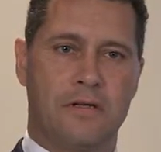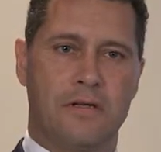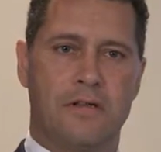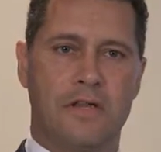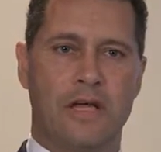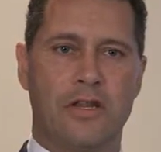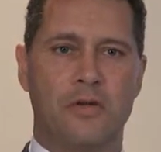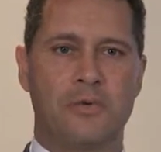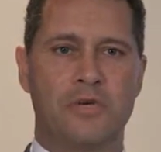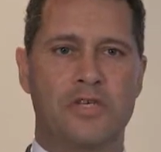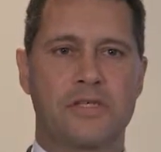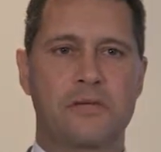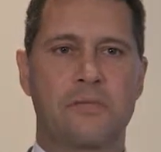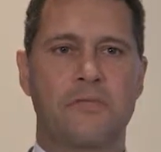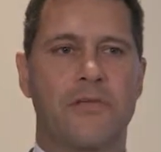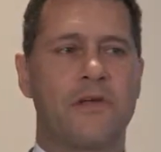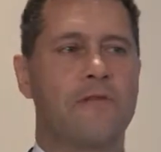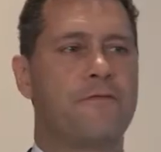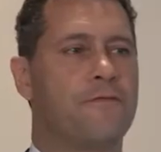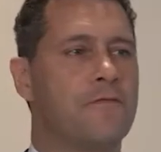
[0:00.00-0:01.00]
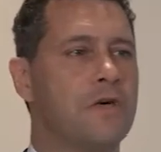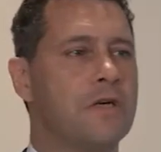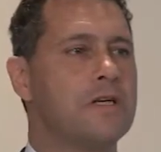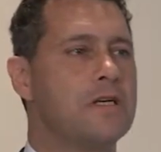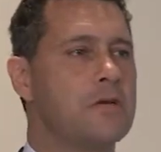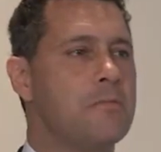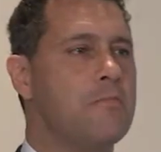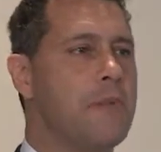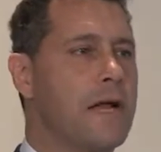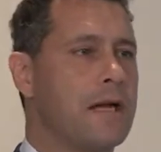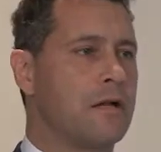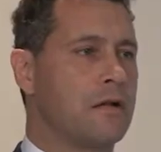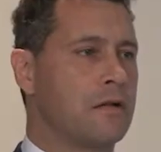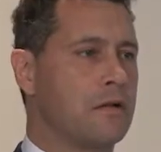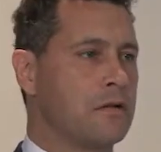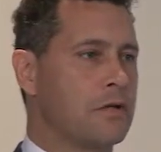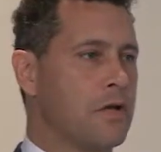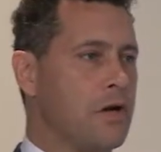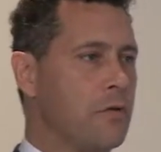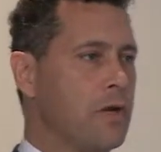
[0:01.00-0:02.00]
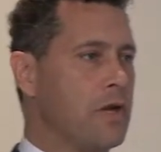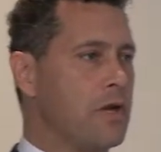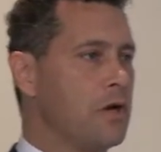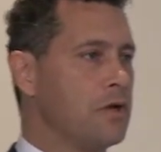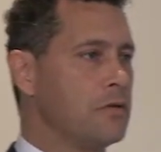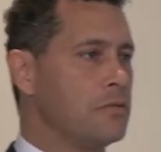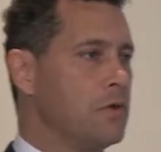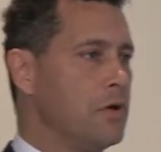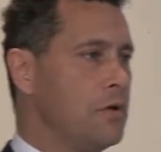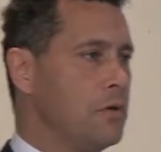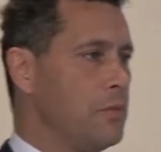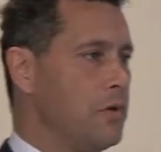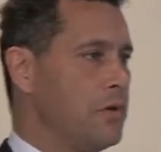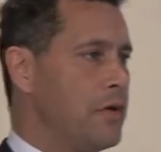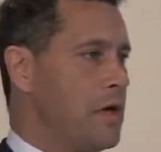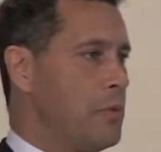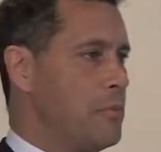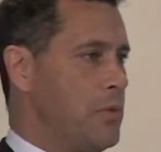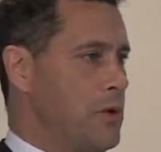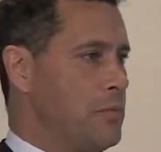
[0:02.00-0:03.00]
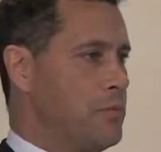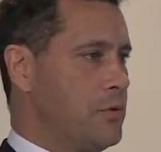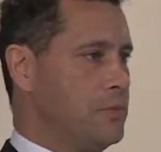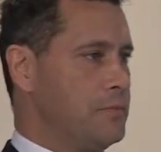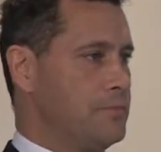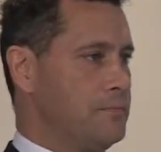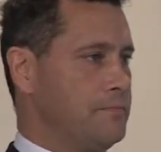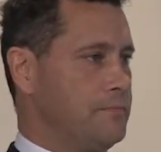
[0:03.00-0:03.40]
that there was something fundamental going on with our people.